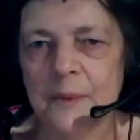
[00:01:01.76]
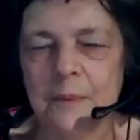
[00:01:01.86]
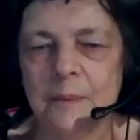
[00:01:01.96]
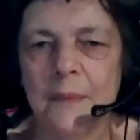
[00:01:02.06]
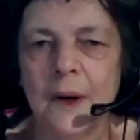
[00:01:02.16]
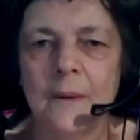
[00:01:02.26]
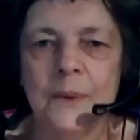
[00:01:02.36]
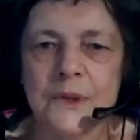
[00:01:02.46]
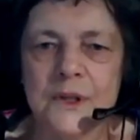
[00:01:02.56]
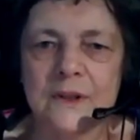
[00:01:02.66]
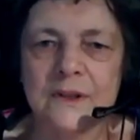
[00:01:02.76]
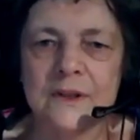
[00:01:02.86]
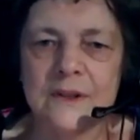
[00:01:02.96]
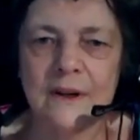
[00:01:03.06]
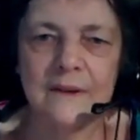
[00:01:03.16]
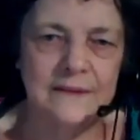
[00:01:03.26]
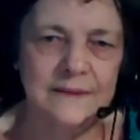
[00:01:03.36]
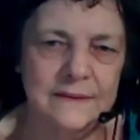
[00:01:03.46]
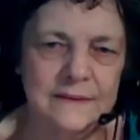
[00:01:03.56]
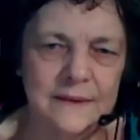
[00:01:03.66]
with portion control
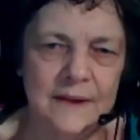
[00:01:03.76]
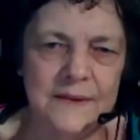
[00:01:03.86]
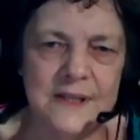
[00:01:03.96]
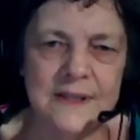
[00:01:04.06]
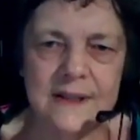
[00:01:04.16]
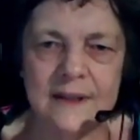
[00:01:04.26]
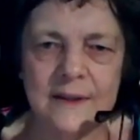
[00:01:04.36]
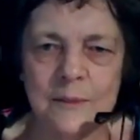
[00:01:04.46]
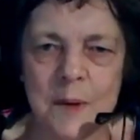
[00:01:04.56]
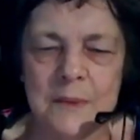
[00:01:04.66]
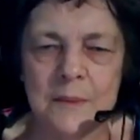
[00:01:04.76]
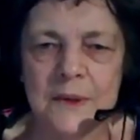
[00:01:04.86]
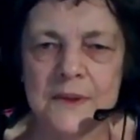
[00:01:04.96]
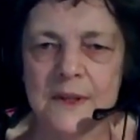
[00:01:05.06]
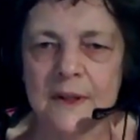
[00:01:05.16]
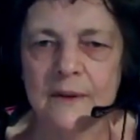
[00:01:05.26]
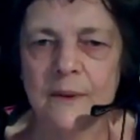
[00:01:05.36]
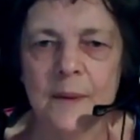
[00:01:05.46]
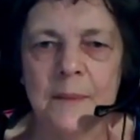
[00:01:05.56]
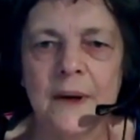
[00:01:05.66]
ever since I can remember, because I grew
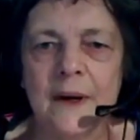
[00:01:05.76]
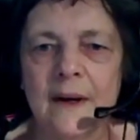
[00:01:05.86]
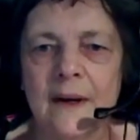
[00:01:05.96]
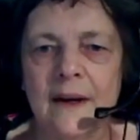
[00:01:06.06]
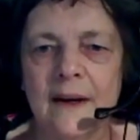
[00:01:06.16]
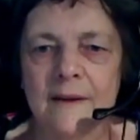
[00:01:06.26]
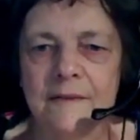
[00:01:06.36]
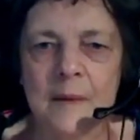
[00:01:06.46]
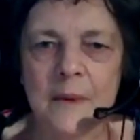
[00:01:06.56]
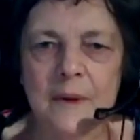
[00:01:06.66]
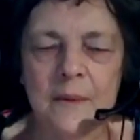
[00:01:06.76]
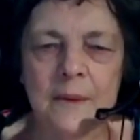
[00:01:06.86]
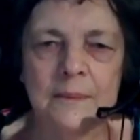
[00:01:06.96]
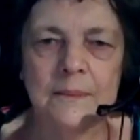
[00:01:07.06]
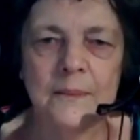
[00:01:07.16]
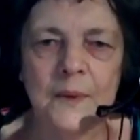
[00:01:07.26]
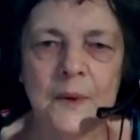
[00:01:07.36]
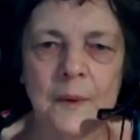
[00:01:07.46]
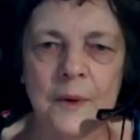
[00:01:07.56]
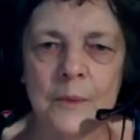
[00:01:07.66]
up in a family where
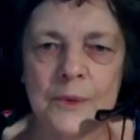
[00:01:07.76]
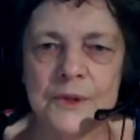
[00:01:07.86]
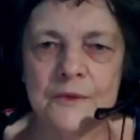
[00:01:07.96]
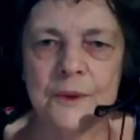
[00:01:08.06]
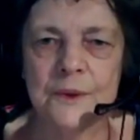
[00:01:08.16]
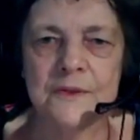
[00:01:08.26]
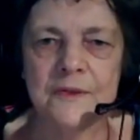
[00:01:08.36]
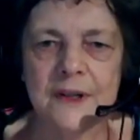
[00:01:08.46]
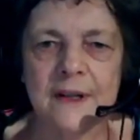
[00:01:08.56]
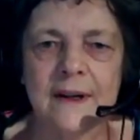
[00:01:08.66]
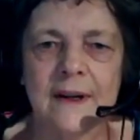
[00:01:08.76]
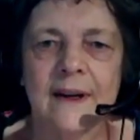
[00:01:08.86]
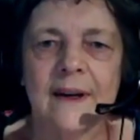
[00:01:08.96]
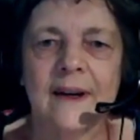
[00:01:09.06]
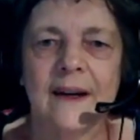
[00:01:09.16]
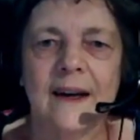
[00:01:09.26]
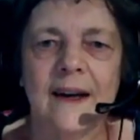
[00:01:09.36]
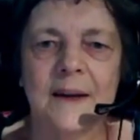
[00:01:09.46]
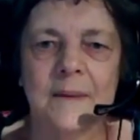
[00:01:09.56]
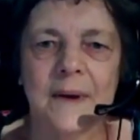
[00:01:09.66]
you're almost force fed.
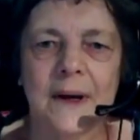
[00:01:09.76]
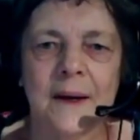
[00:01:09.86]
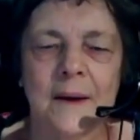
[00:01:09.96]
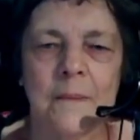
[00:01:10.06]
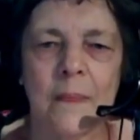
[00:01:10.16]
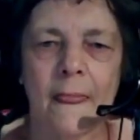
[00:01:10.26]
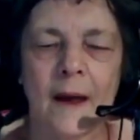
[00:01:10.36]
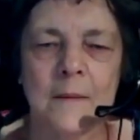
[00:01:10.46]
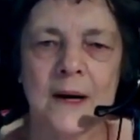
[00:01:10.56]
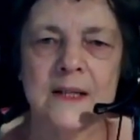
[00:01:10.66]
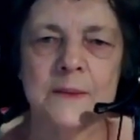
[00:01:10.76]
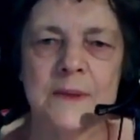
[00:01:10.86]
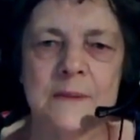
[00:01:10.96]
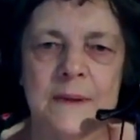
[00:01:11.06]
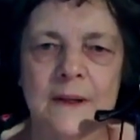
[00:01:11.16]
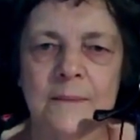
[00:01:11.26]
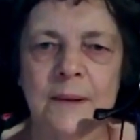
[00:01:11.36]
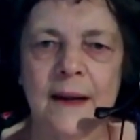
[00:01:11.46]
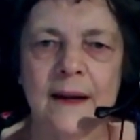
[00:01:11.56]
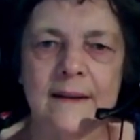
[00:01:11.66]
Anyway, and my husband's been
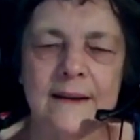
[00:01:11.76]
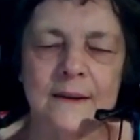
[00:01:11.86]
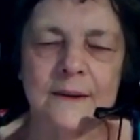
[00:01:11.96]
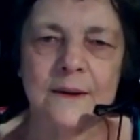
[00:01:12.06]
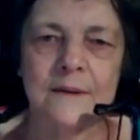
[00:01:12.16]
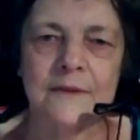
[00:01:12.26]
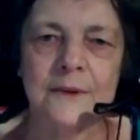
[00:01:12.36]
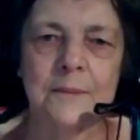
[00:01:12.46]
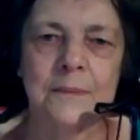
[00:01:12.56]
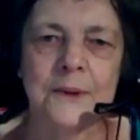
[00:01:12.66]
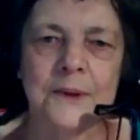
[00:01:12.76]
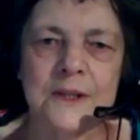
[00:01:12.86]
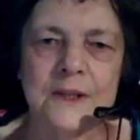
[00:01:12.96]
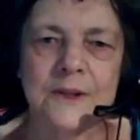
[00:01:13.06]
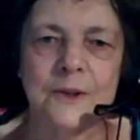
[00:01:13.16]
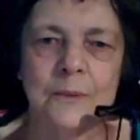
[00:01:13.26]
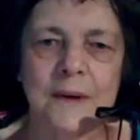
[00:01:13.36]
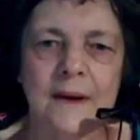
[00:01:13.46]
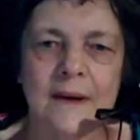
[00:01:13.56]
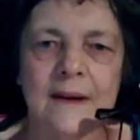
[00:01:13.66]
complaining that all the food portions are too
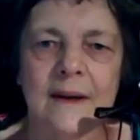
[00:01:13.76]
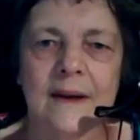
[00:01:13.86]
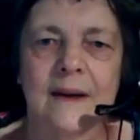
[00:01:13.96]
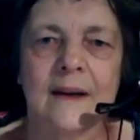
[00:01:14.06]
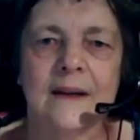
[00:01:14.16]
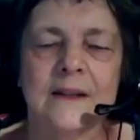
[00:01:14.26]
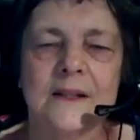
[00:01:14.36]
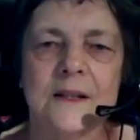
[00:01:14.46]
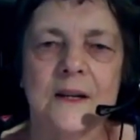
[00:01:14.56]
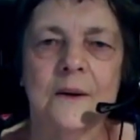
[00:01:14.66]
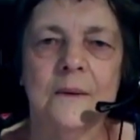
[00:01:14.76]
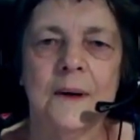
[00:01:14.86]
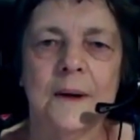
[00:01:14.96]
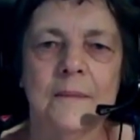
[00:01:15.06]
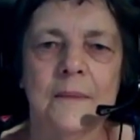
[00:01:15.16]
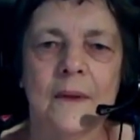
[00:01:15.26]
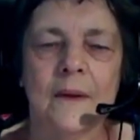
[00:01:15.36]
big. So,